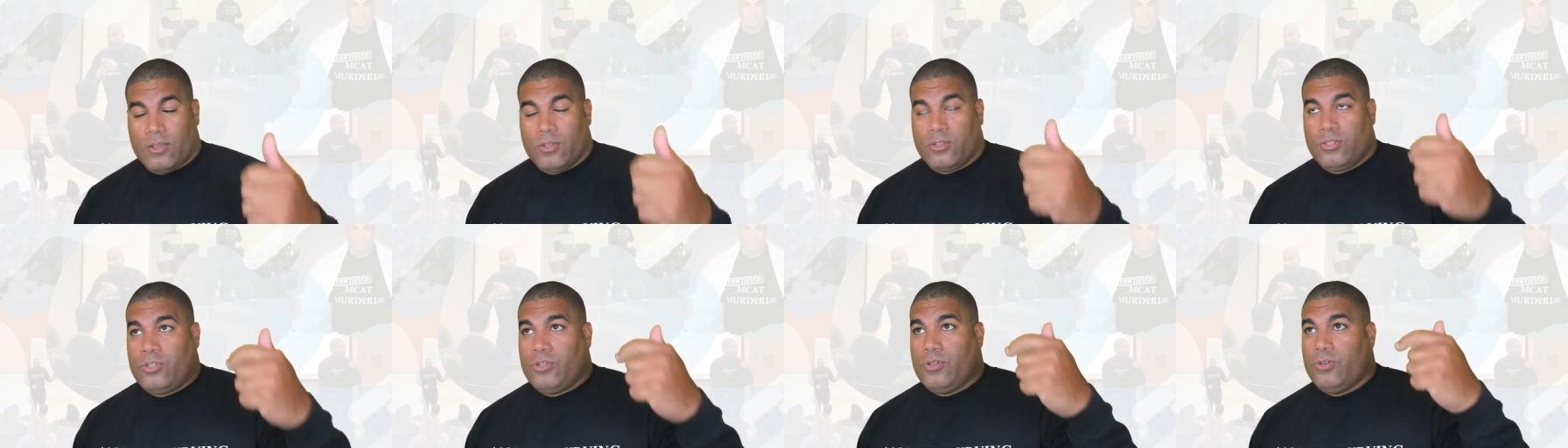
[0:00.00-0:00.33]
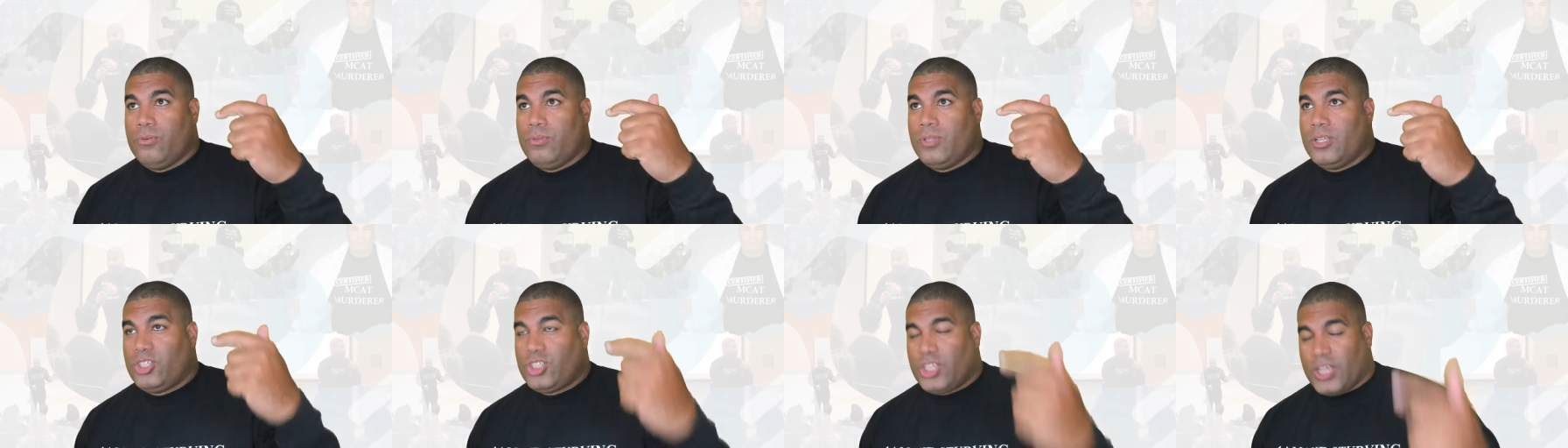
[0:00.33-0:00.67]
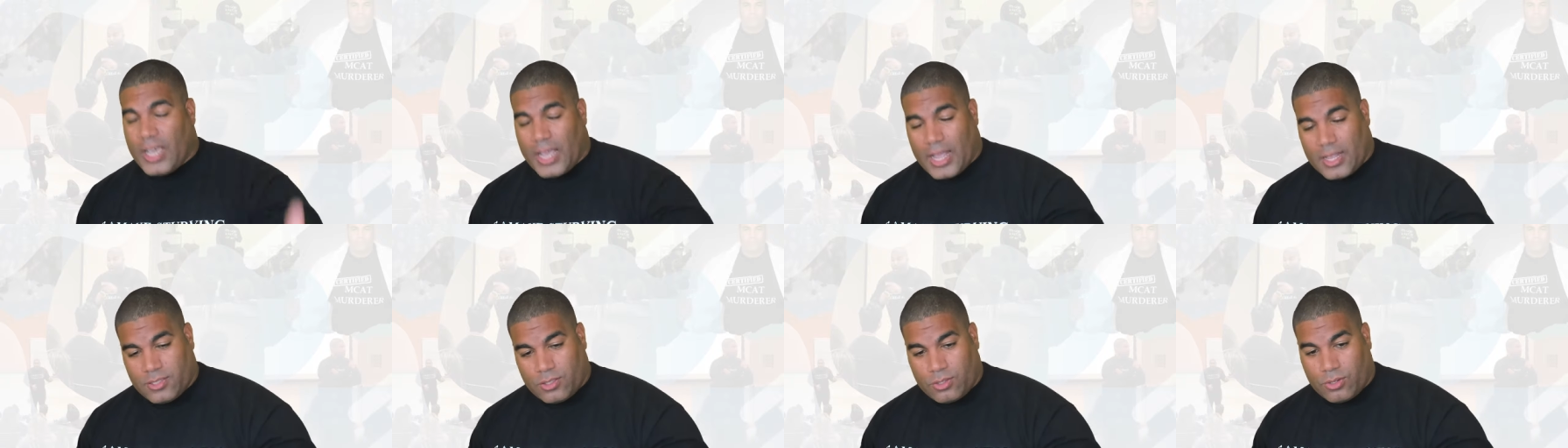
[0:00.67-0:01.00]
to the
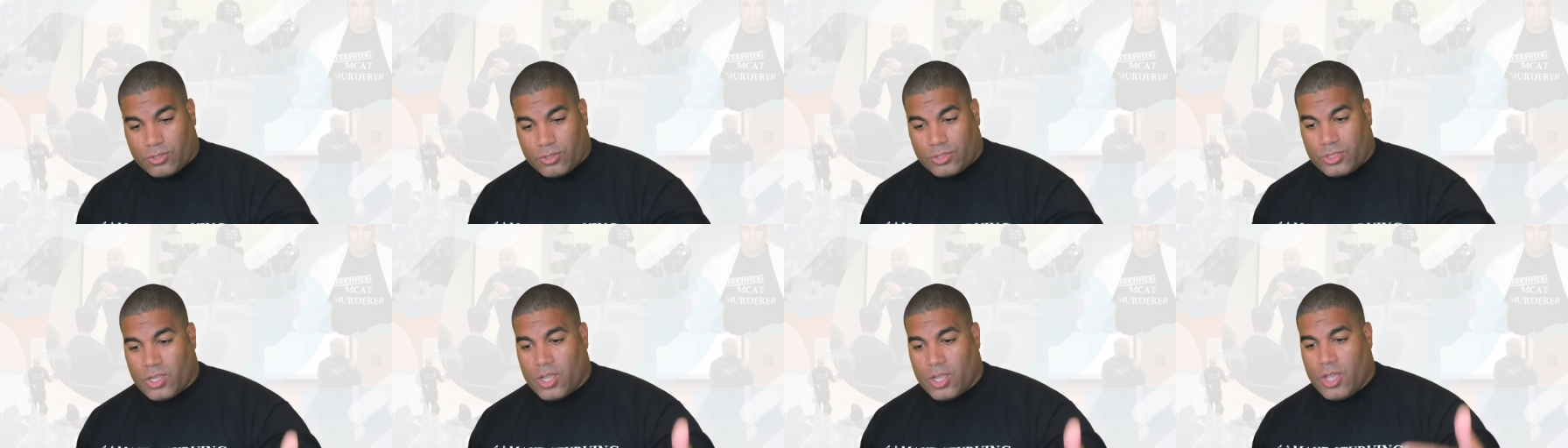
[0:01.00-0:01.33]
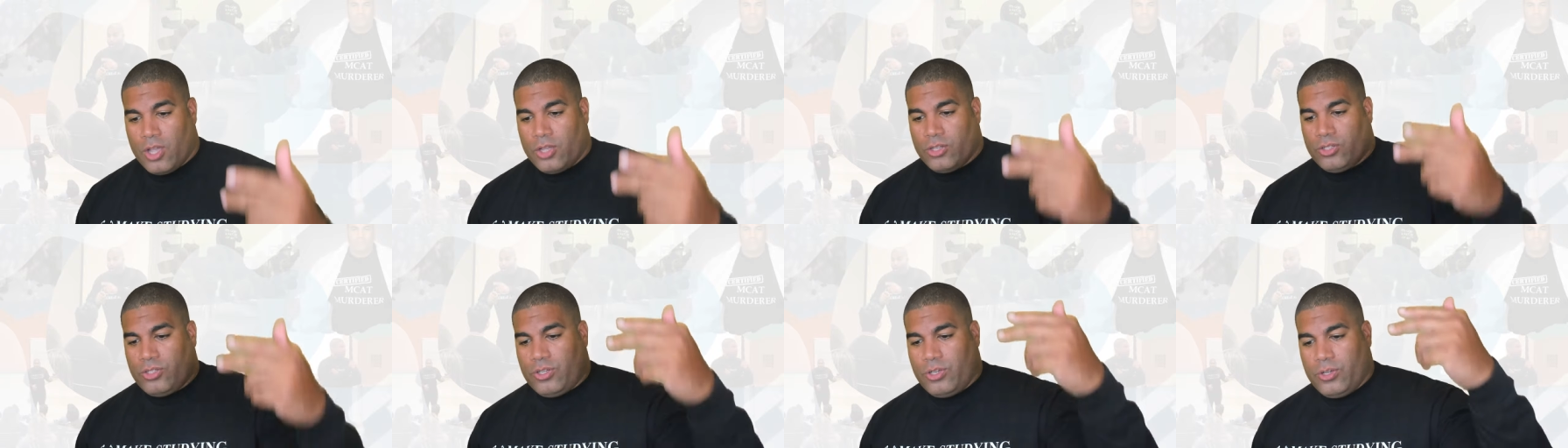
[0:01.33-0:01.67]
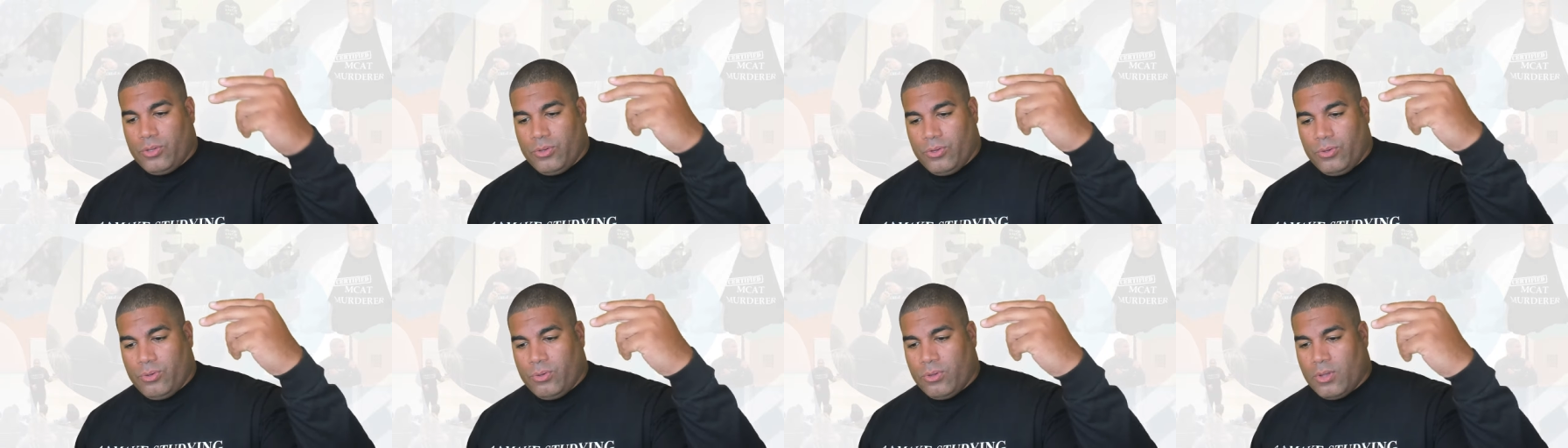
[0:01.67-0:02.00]
chancellors,
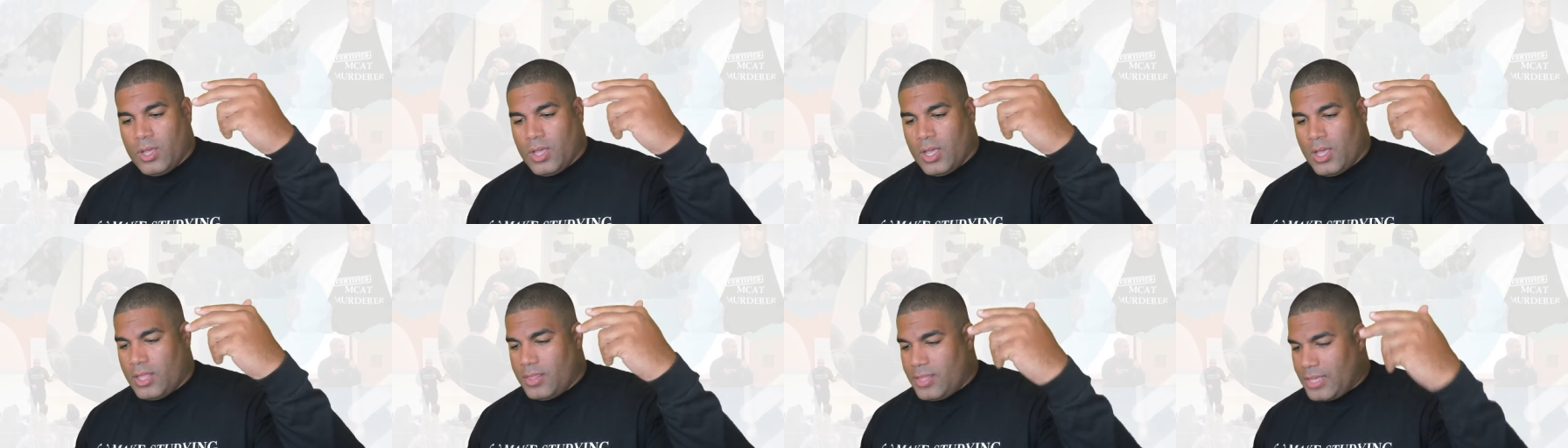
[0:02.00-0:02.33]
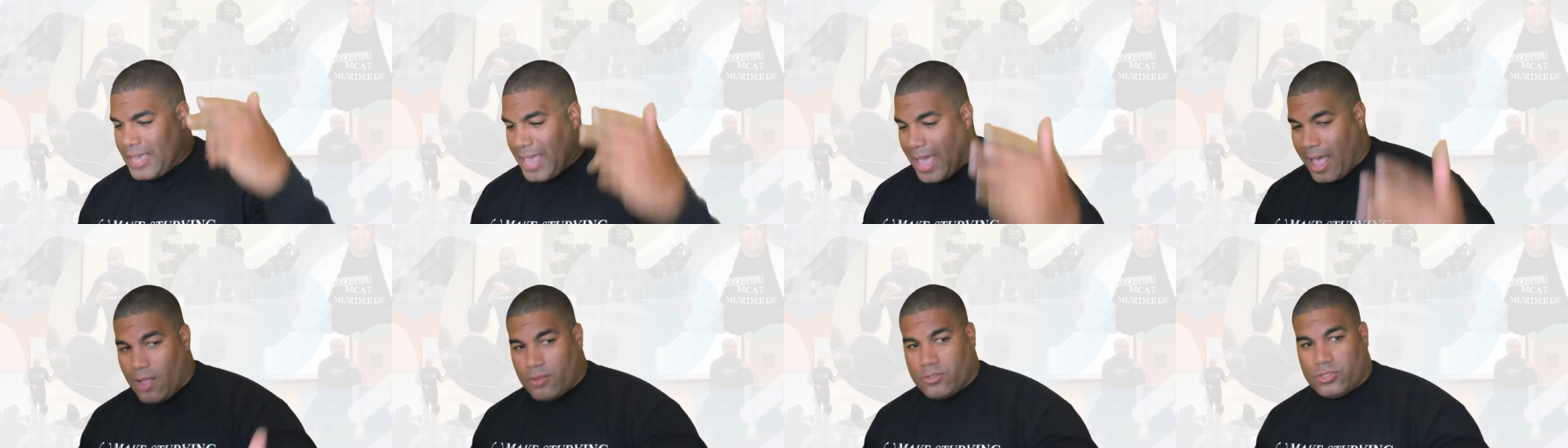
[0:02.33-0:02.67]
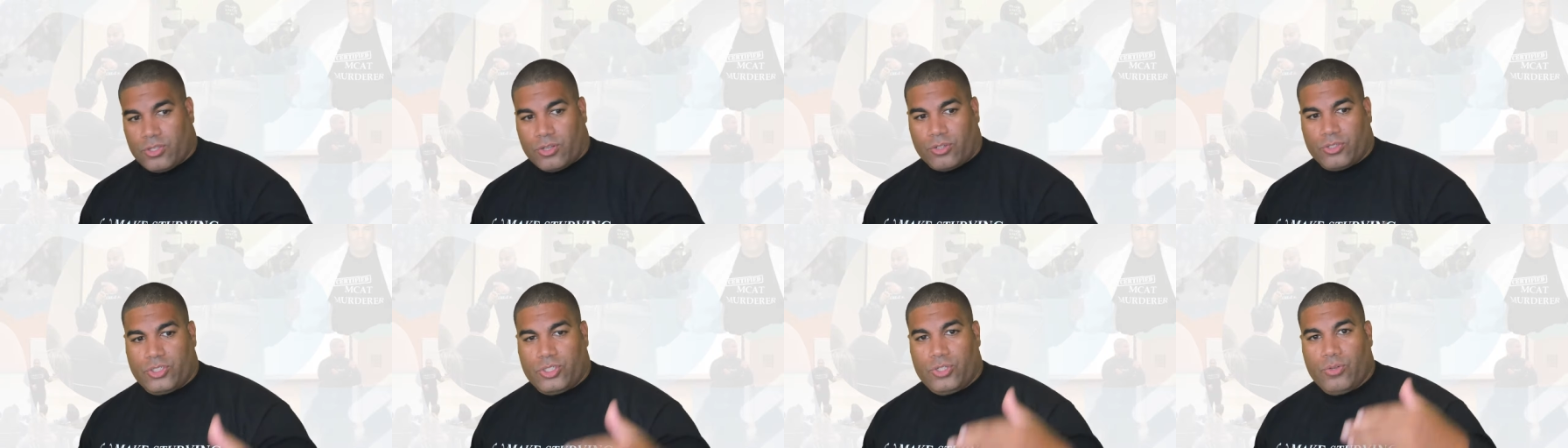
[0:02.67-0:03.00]
to the counselors,